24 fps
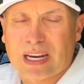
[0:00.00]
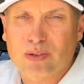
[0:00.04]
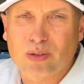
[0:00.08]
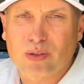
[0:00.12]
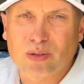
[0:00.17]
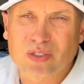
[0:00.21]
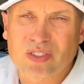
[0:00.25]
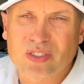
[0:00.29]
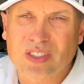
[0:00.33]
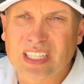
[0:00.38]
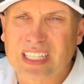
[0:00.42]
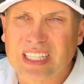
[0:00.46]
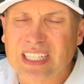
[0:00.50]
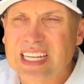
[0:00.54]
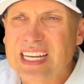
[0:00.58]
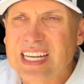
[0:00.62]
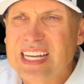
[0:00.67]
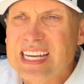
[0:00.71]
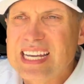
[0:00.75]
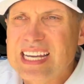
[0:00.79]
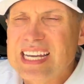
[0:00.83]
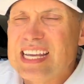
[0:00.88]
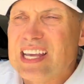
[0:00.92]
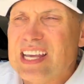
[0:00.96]
row seat,
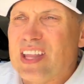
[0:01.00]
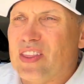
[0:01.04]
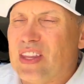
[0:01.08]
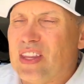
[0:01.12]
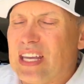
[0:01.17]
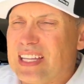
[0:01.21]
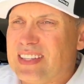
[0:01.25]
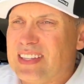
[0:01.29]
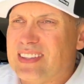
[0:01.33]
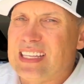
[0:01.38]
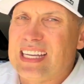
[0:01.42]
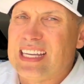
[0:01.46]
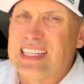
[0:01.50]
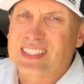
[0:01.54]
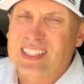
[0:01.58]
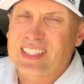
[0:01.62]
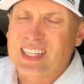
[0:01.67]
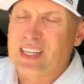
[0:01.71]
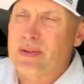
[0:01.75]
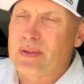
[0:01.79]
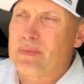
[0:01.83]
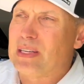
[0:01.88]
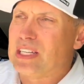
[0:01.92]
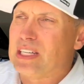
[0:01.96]
it's going
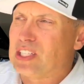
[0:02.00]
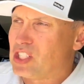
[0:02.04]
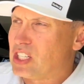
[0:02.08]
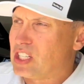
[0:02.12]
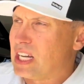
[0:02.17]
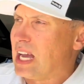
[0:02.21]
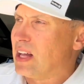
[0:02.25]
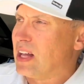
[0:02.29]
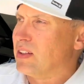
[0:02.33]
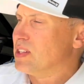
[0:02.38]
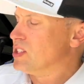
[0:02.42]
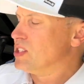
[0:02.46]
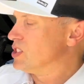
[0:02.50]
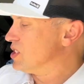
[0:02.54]
to be a challenge.